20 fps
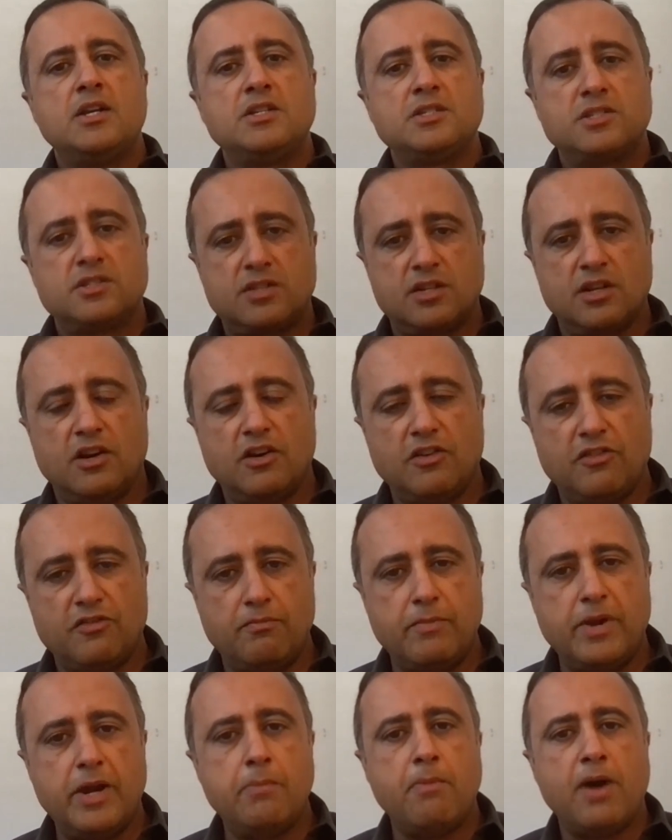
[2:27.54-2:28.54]
serve
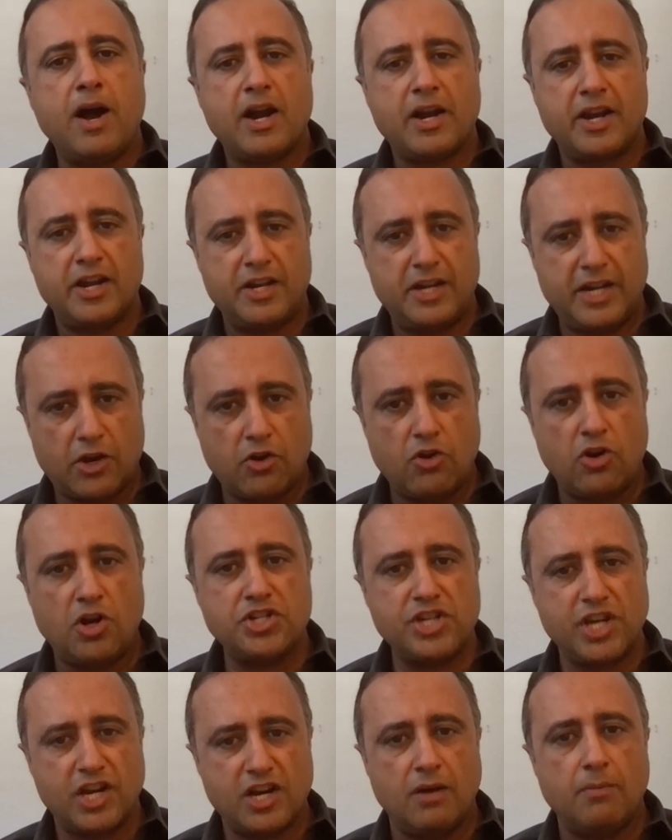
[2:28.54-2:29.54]
mid-market
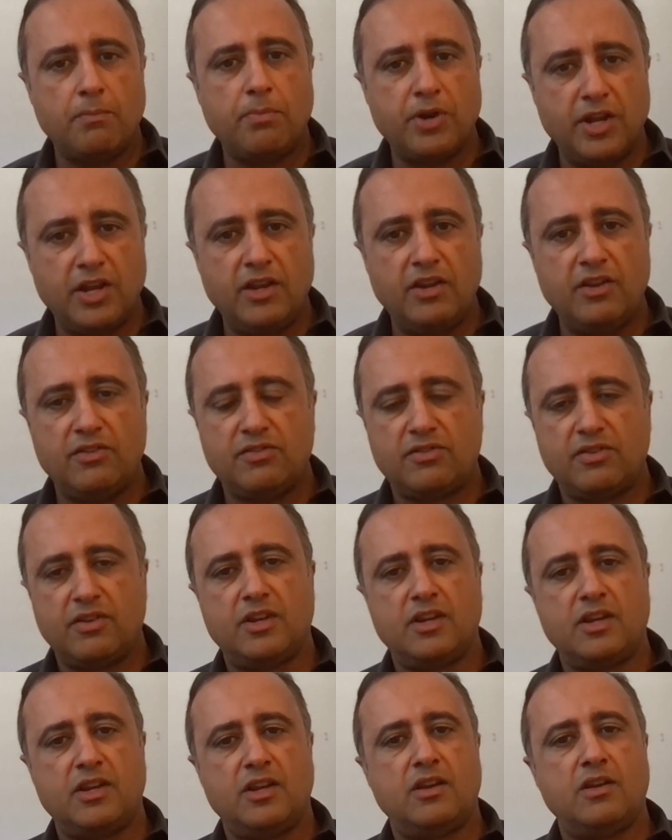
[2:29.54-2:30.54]
technology companies
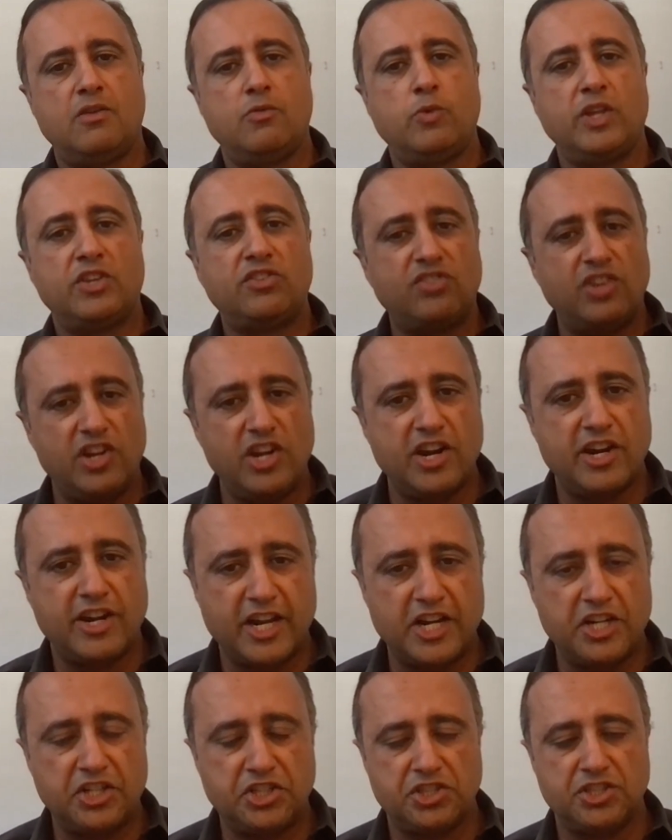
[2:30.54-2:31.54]
with senior
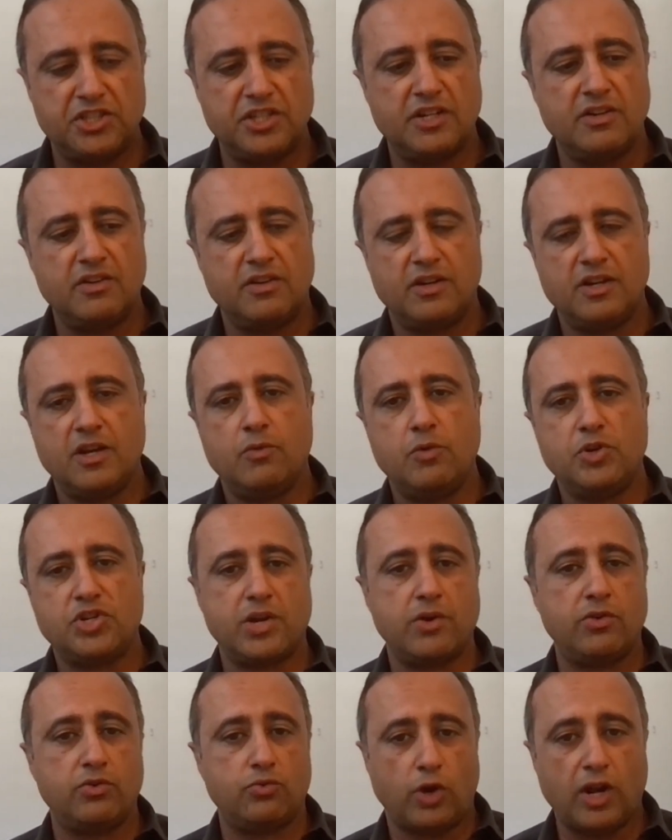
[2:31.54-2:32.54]
attention, which
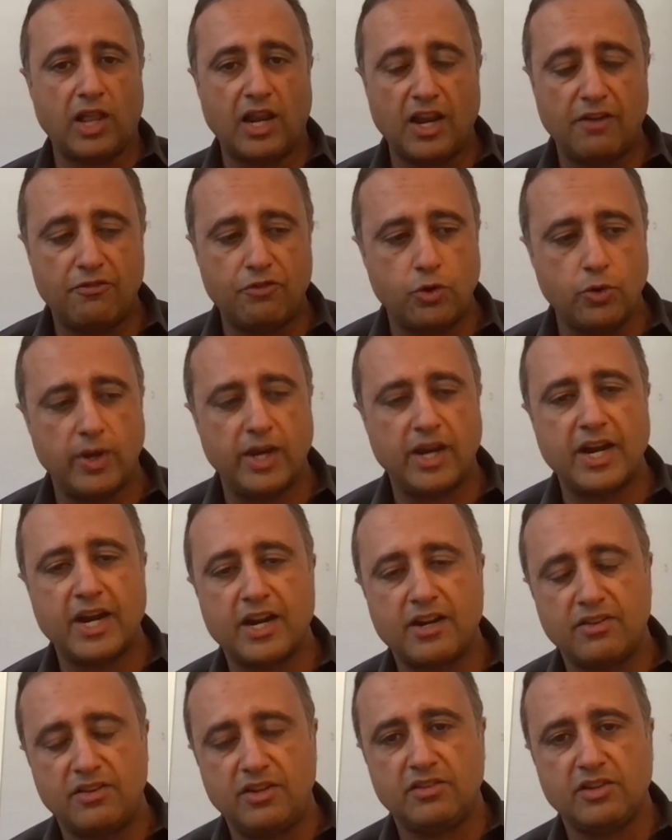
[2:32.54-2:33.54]
is what I love doing
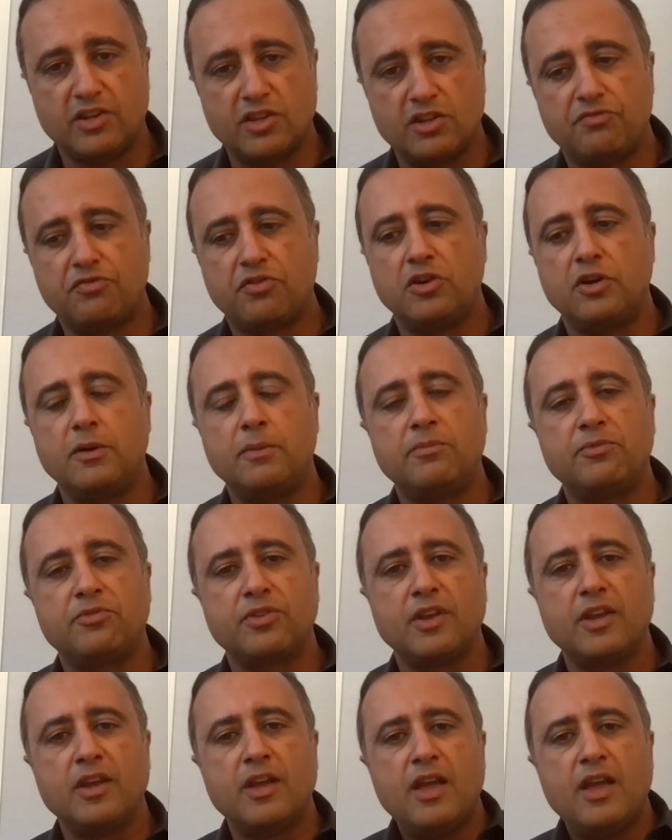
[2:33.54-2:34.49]
at these other firms.